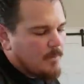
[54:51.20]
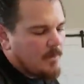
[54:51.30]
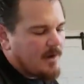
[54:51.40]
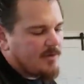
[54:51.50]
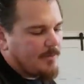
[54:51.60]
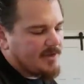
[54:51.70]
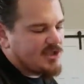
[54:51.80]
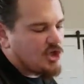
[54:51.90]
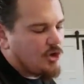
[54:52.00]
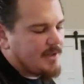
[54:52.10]
Okay, so I'm gonna
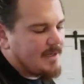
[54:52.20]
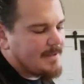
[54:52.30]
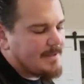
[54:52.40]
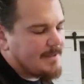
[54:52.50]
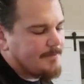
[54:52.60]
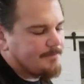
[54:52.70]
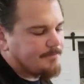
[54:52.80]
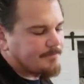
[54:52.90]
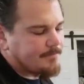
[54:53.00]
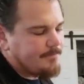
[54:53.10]
start this.
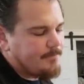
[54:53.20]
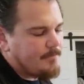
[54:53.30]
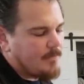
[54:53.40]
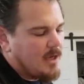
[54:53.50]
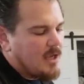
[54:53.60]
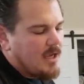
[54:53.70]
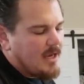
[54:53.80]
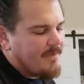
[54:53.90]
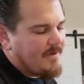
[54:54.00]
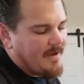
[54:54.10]

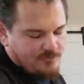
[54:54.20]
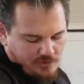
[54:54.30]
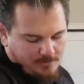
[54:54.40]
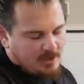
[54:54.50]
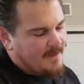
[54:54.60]
And if I have trouble,